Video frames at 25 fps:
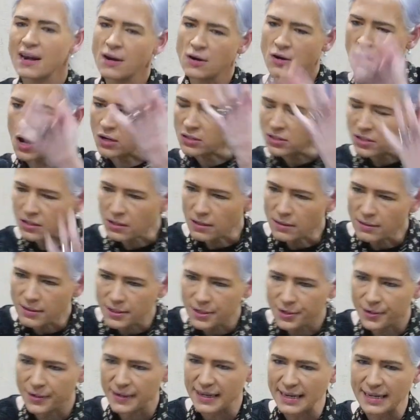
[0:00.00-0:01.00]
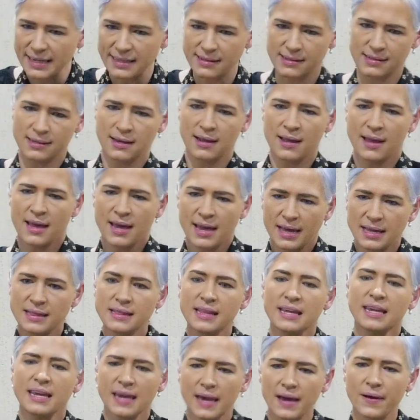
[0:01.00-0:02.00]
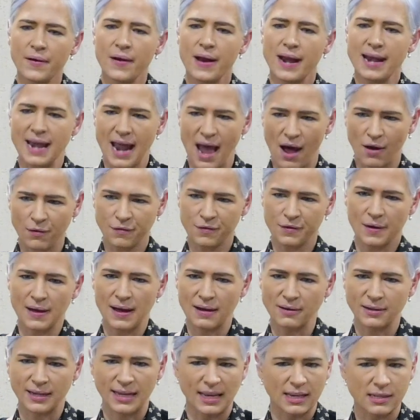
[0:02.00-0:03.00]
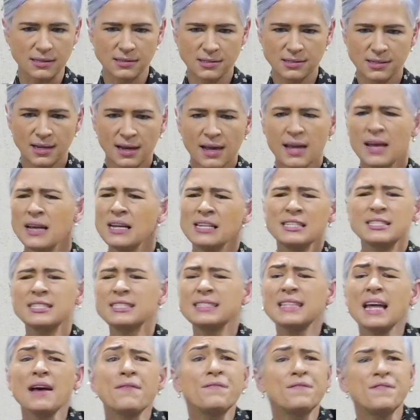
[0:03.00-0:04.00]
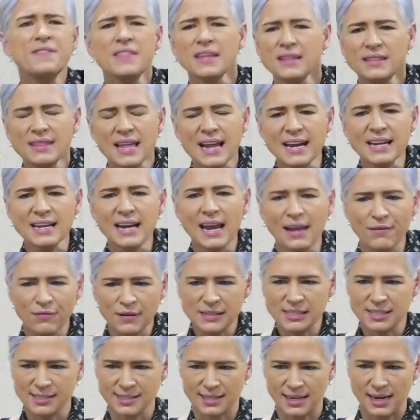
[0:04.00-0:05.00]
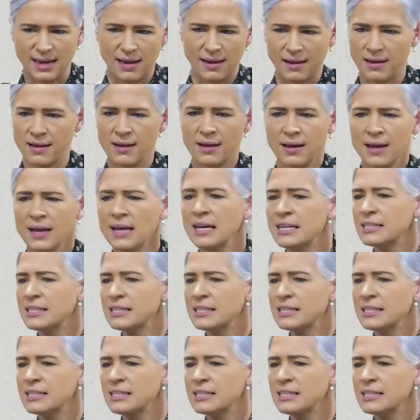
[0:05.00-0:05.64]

that are not concrete in the here and now for our kids. Stuff that they never see.